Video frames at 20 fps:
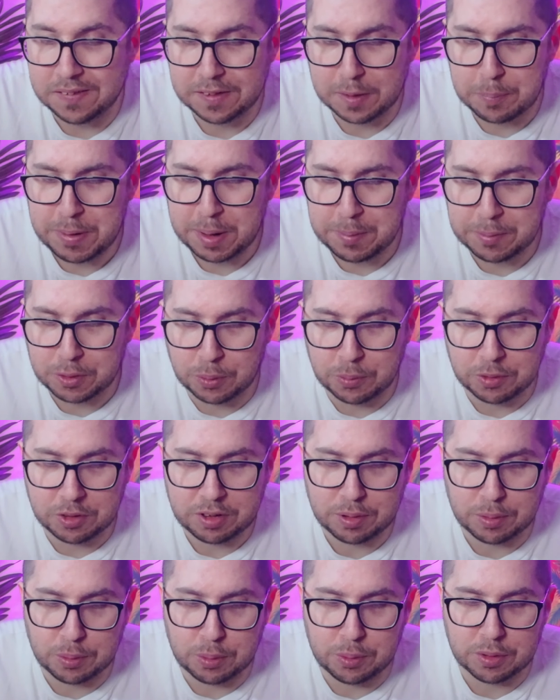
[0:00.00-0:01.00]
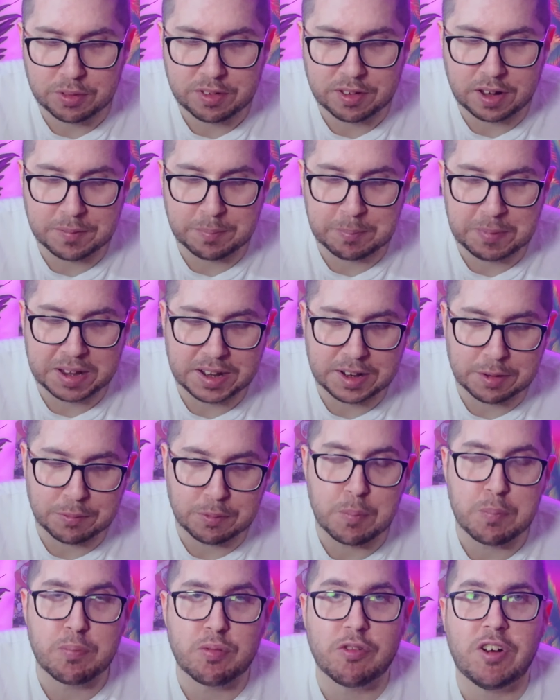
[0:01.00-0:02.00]
The peppercorn sauce, I'd made it
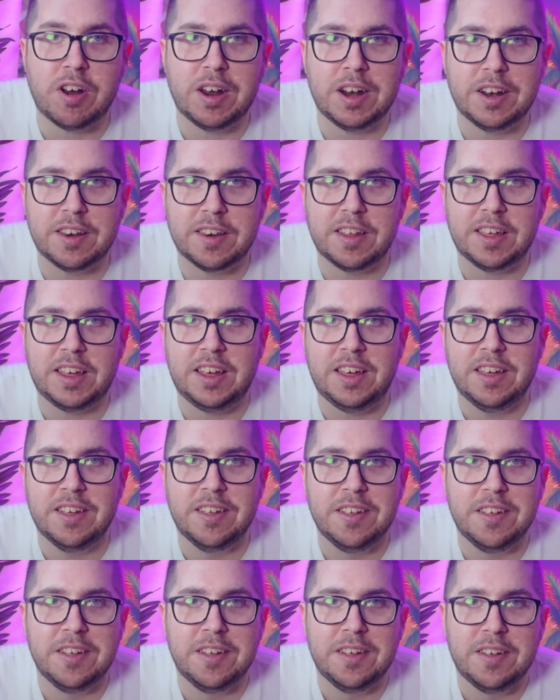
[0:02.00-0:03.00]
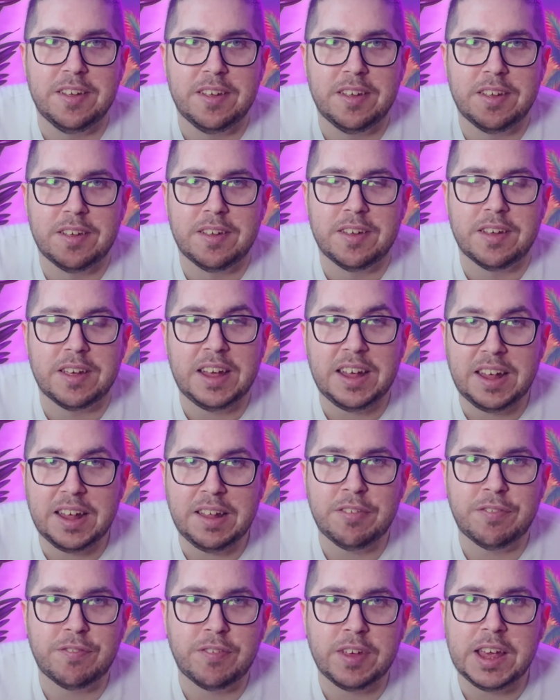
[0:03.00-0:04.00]
with brandy. It
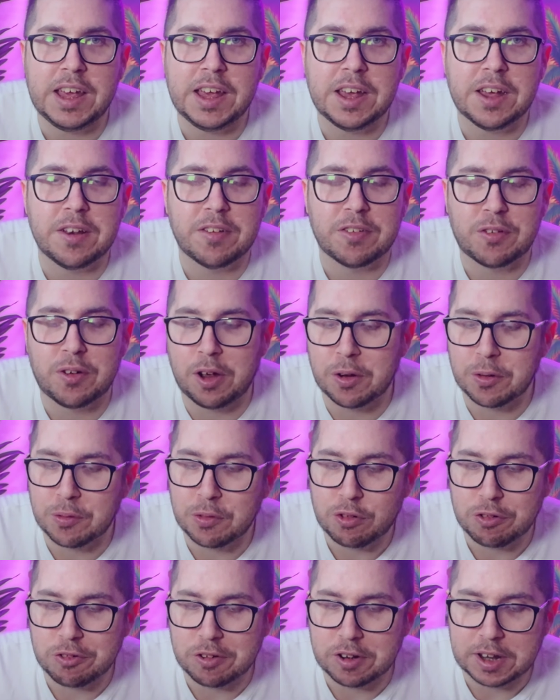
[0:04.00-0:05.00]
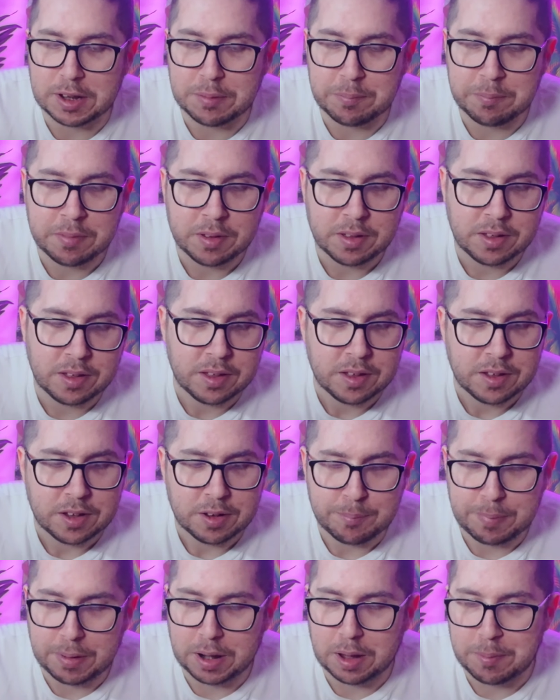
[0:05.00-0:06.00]
is vegan, it's got oat cream,
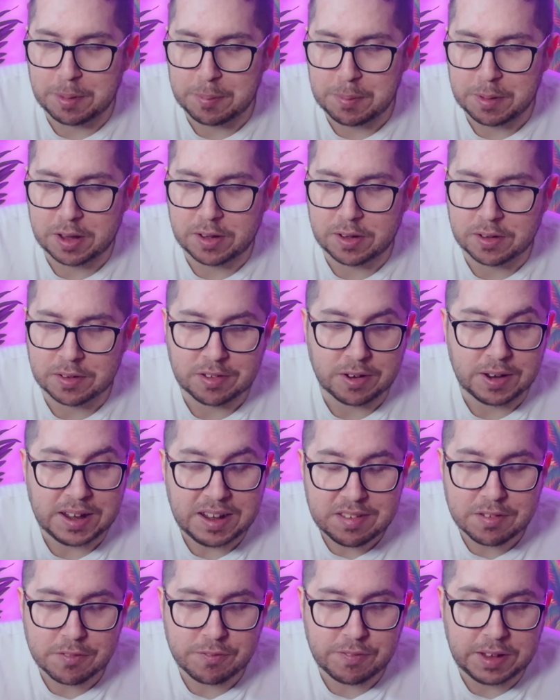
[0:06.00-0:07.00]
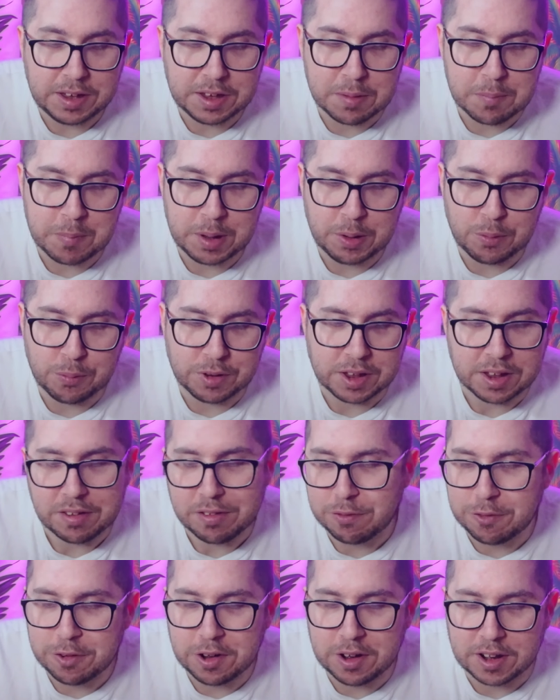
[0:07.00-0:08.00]
blah, blah, blah. So, it is a vegan meal,
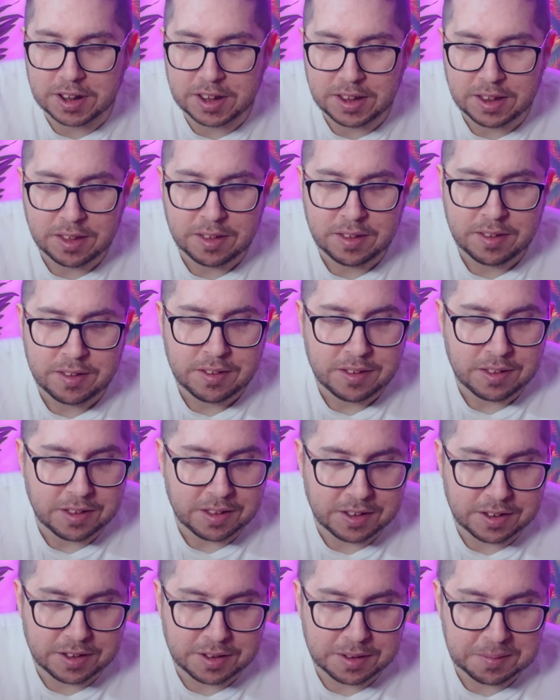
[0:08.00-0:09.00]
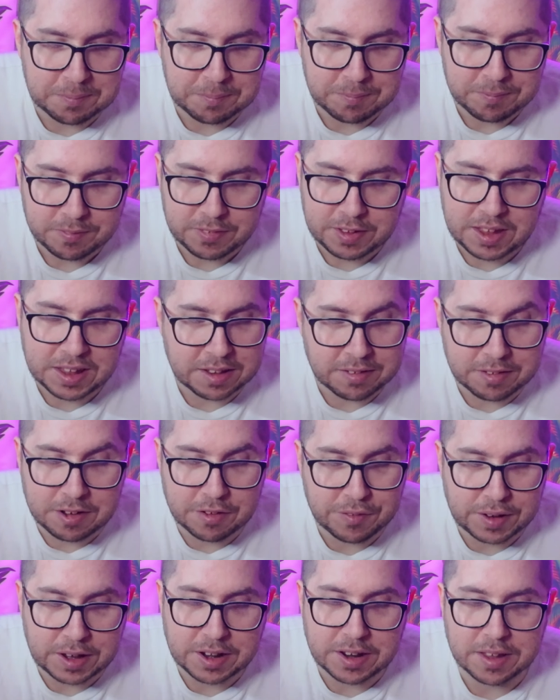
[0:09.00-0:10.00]
this, really. Yeah, there's
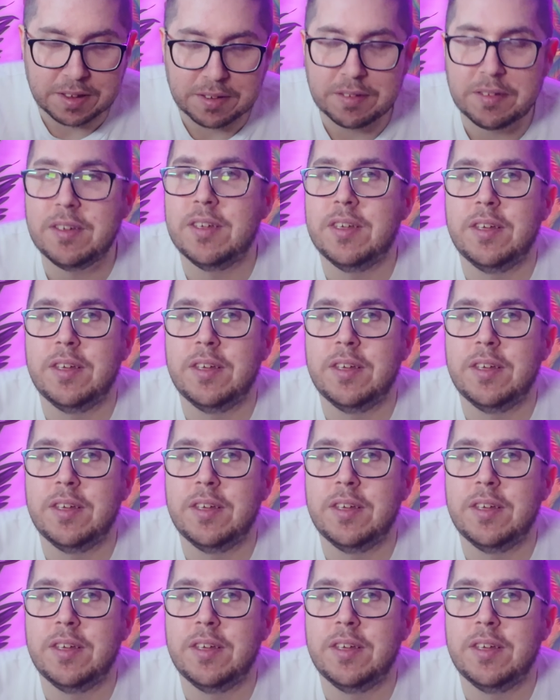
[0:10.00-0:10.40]
nothing in it